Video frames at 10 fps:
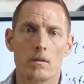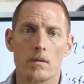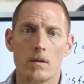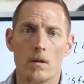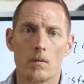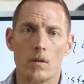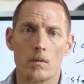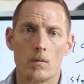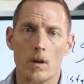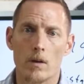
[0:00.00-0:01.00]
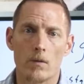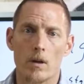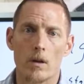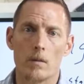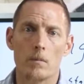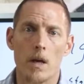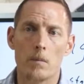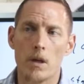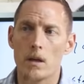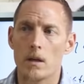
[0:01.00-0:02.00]
you know, wh- whatever it may
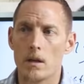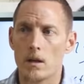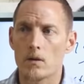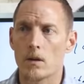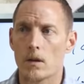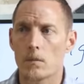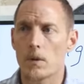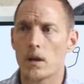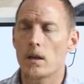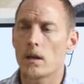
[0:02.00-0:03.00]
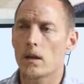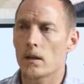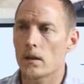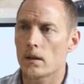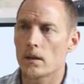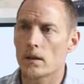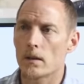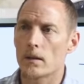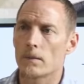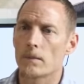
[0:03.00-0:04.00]
be, is going to be
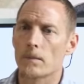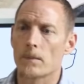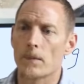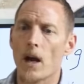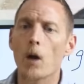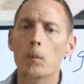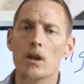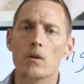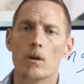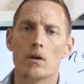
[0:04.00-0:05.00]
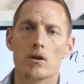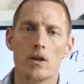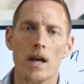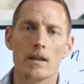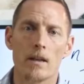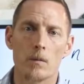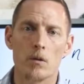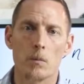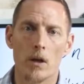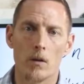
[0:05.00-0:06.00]
helping you understand that it was
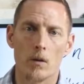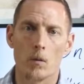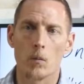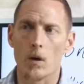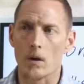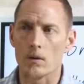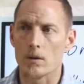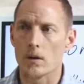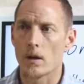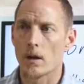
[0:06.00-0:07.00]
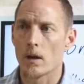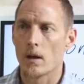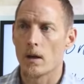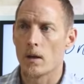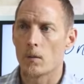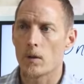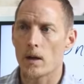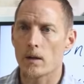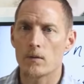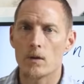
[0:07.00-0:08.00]
better or worse without
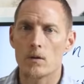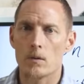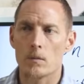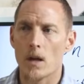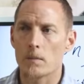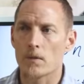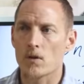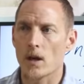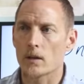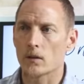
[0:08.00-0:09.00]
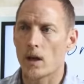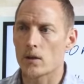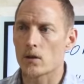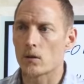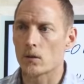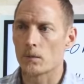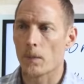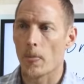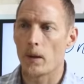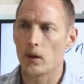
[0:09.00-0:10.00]
giving you some type of psychological
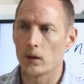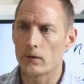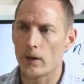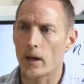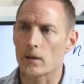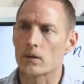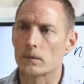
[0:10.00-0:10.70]
ill effects.